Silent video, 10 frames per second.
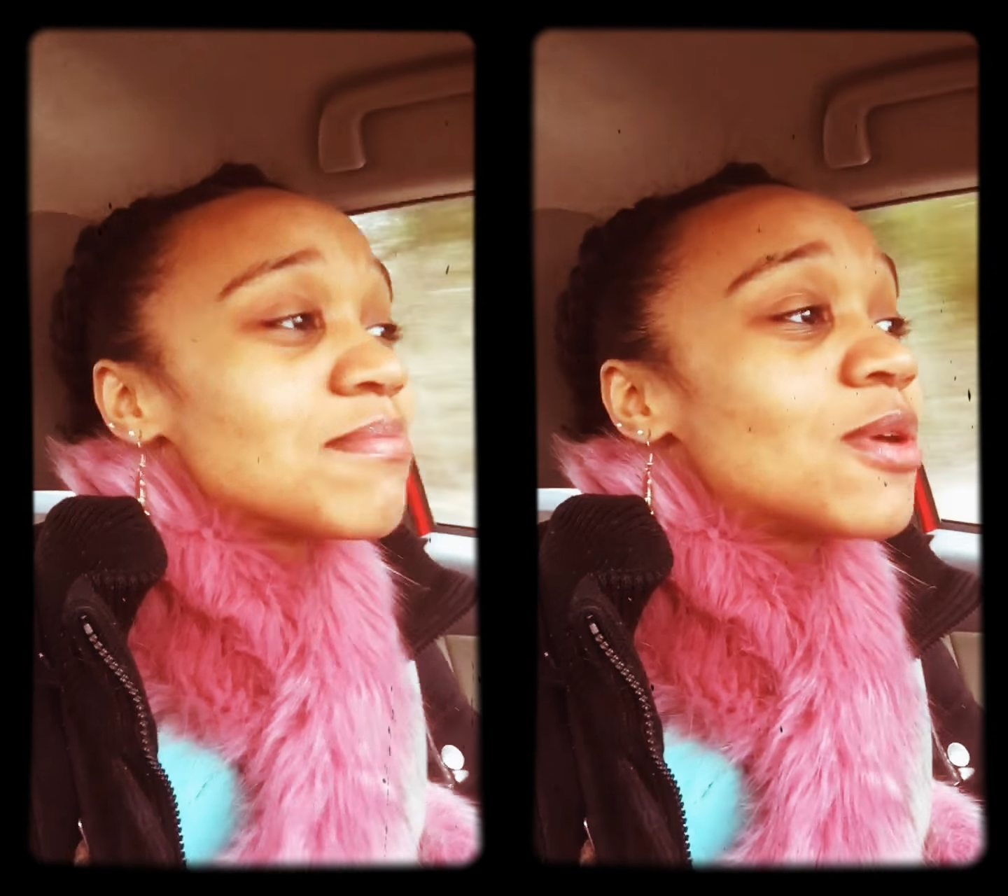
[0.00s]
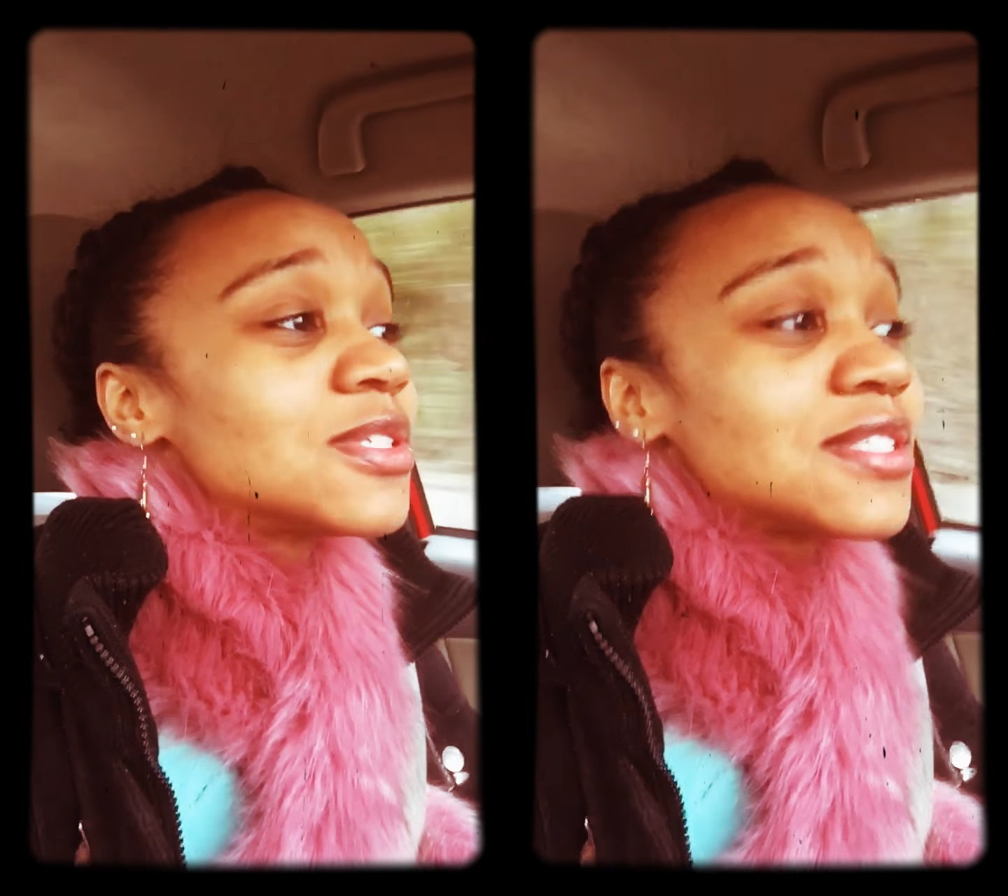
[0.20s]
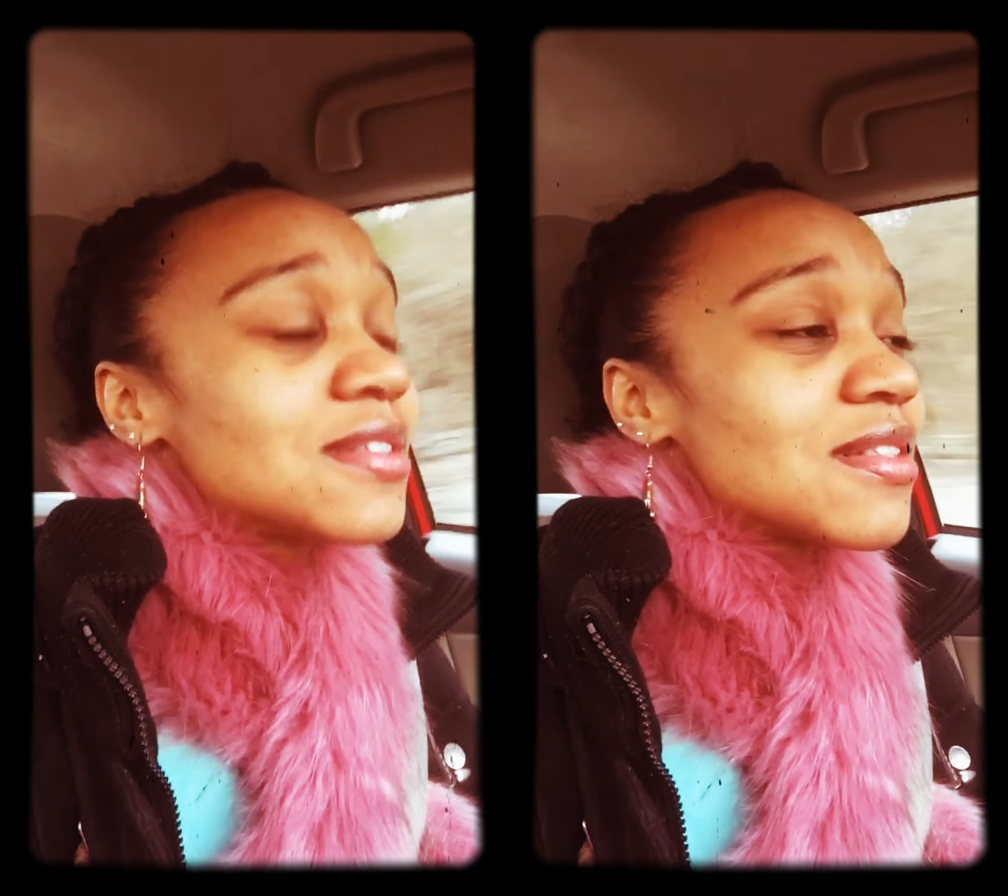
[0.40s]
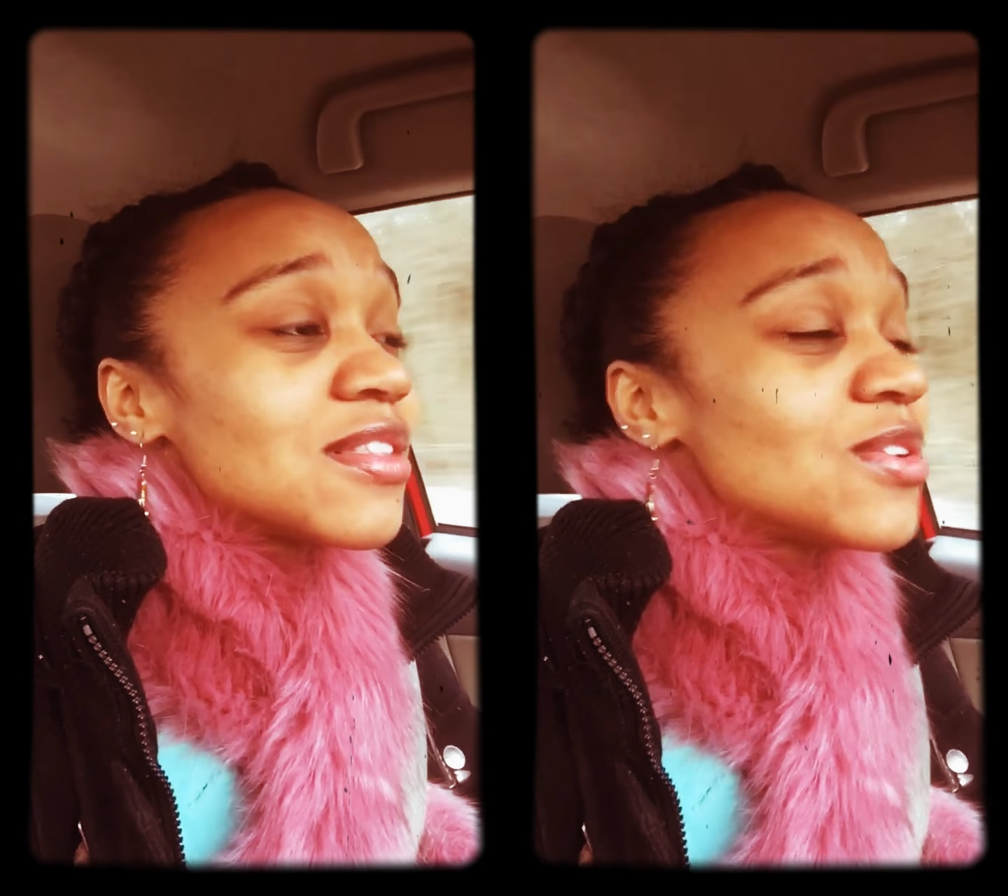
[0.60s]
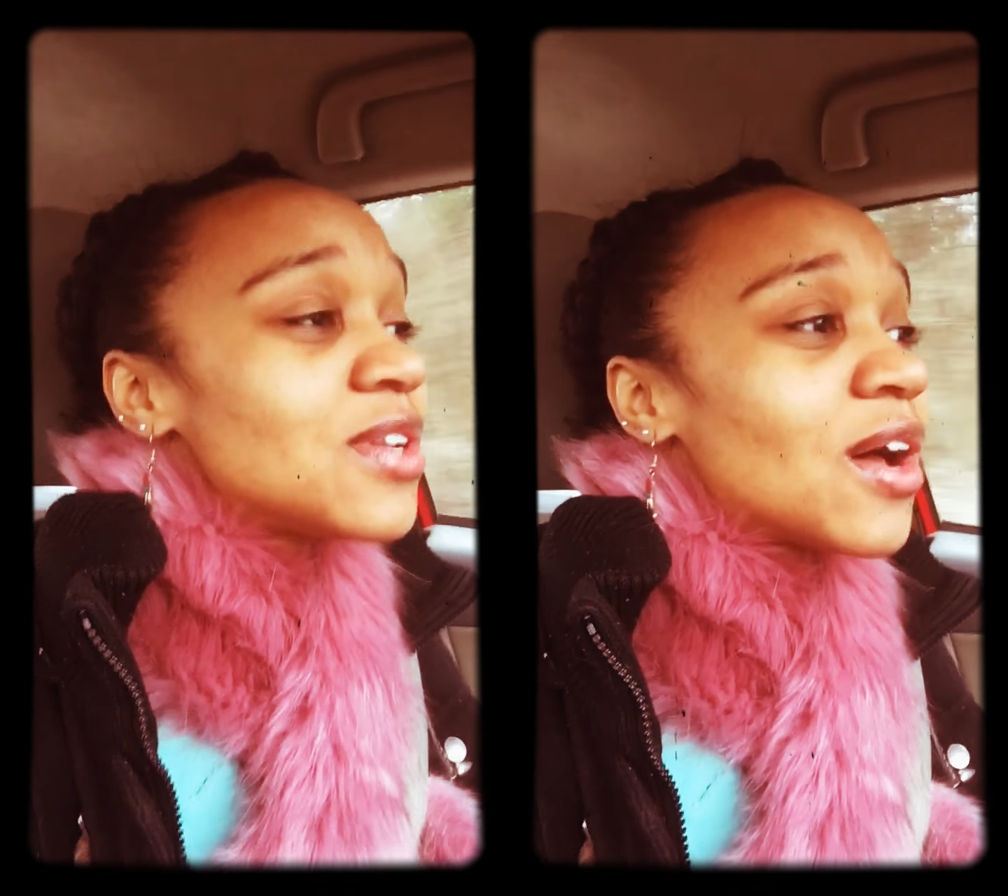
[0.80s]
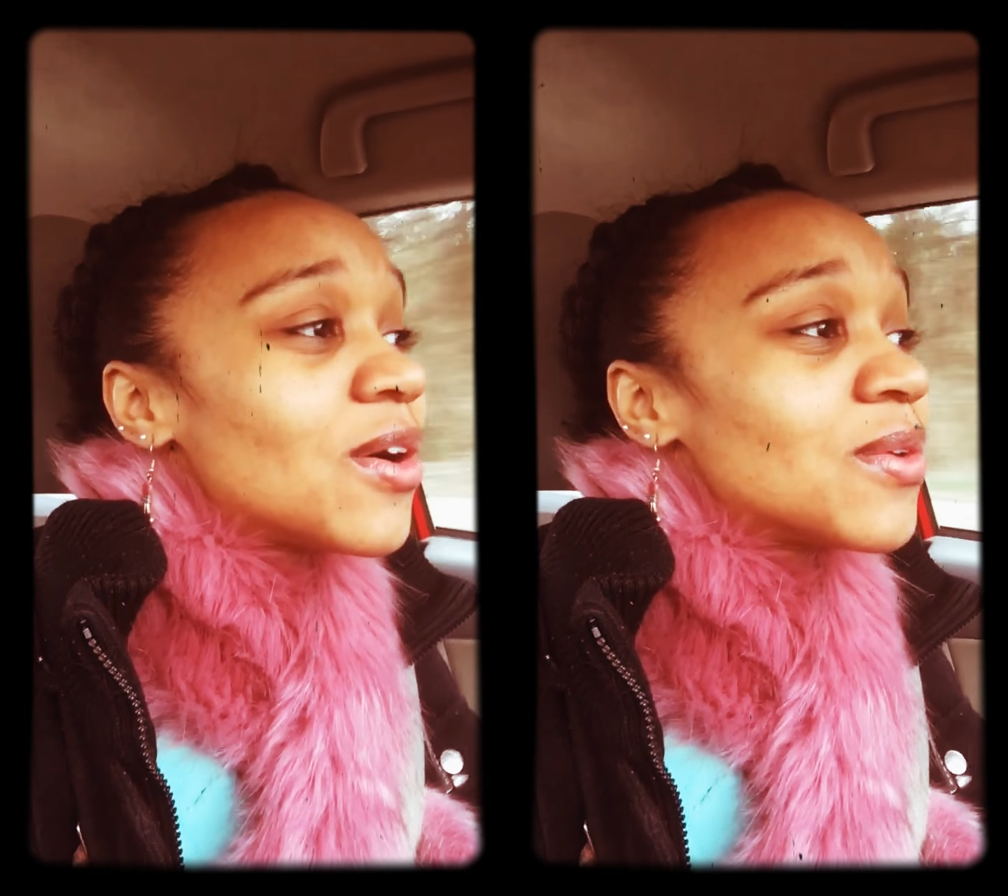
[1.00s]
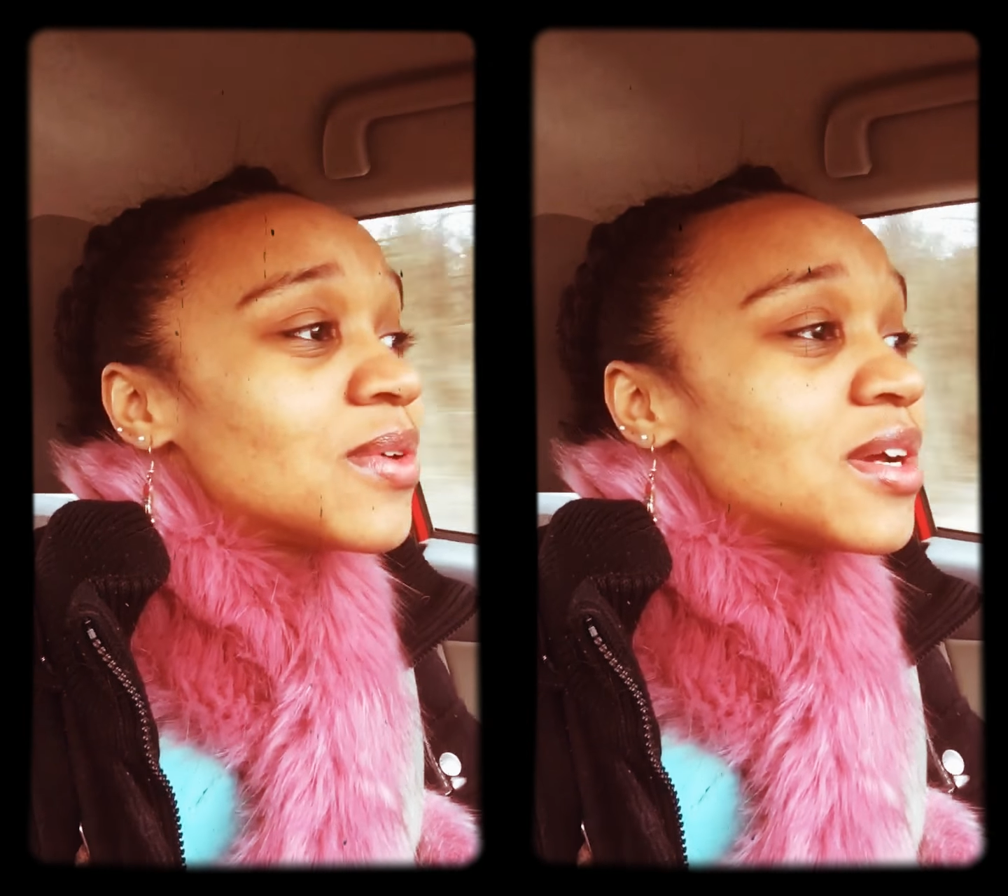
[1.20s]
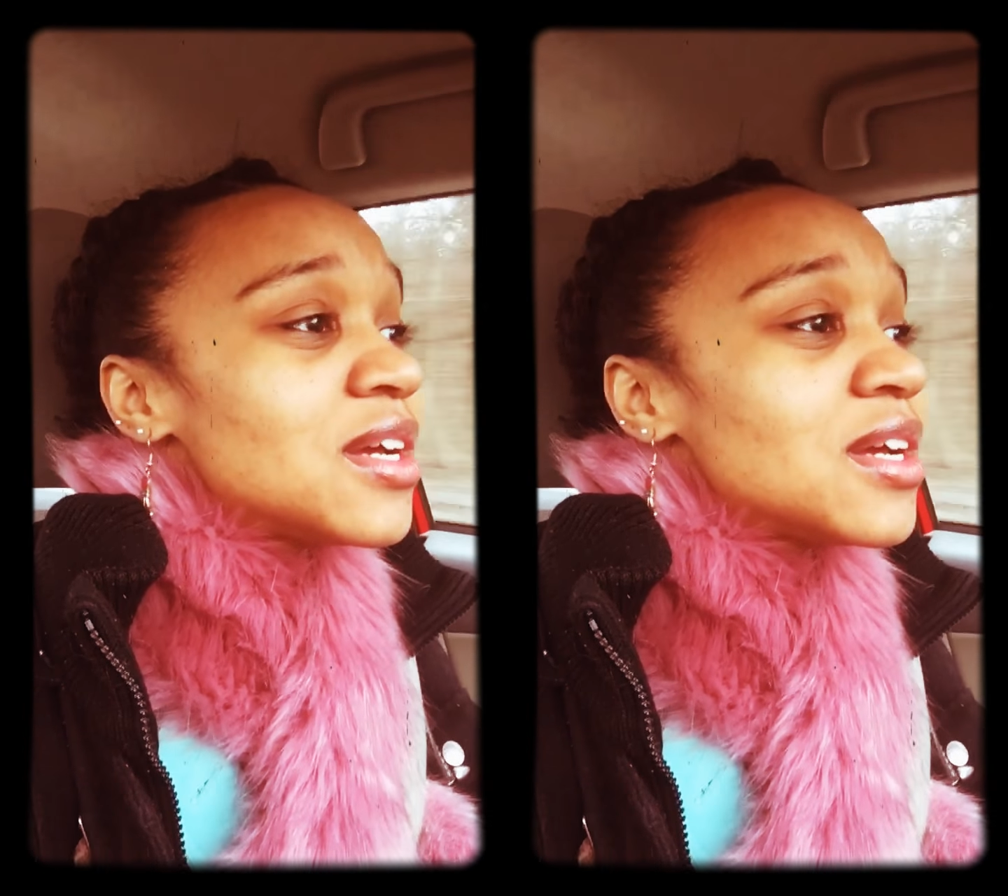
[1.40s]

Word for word: most you know